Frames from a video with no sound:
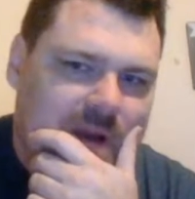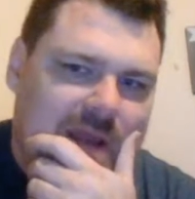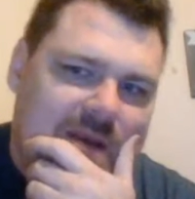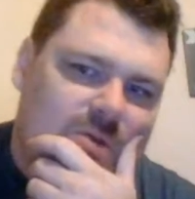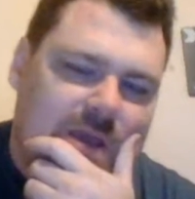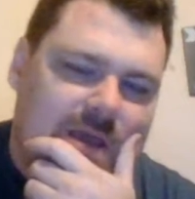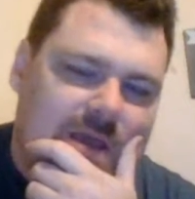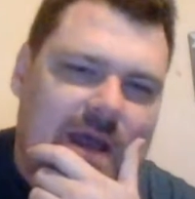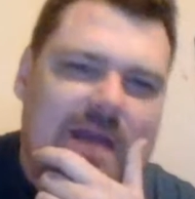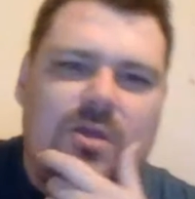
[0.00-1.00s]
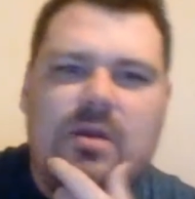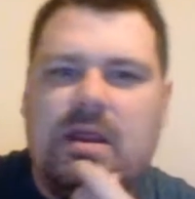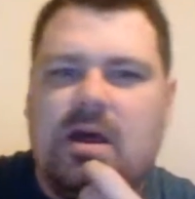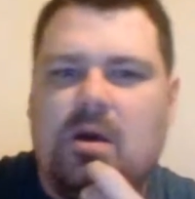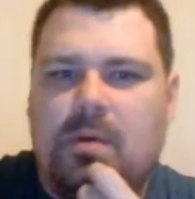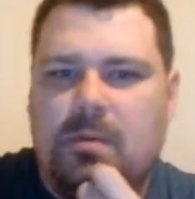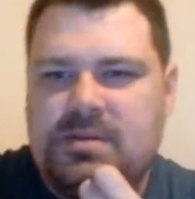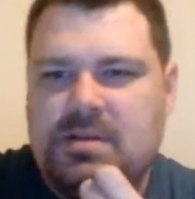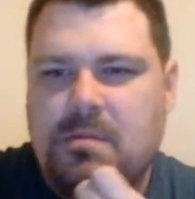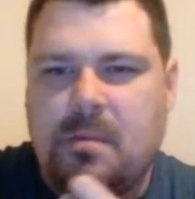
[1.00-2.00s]
do get help on
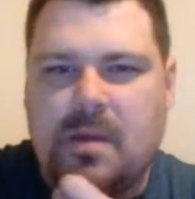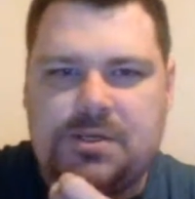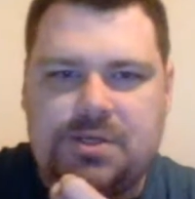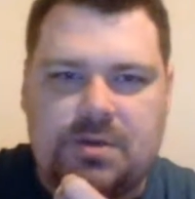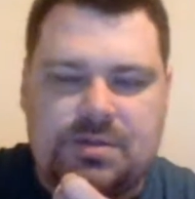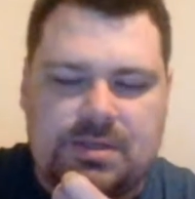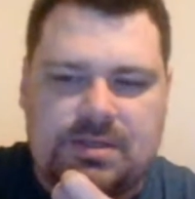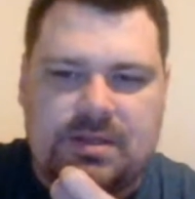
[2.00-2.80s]
some of my shows and stuff